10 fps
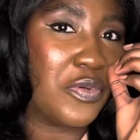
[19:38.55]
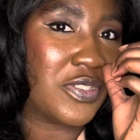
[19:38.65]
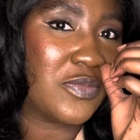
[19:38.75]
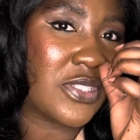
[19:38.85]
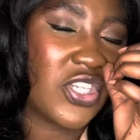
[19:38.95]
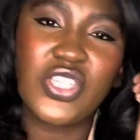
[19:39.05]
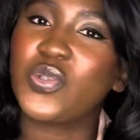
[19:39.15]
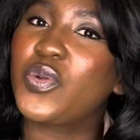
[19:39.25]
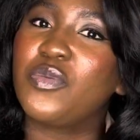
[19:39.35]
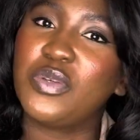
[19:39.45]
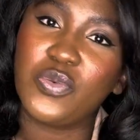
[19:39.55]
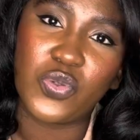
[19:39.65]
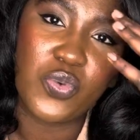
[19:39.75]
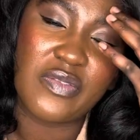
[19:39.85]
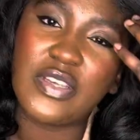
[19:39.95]
Sometimes you just want to be with
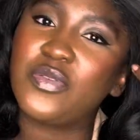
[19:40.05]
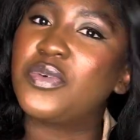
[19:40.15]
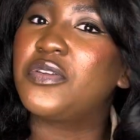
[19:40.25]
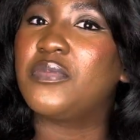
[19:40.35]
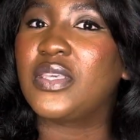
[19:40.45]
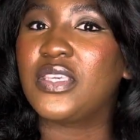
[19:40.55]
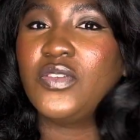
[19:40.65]
whoever you want to be.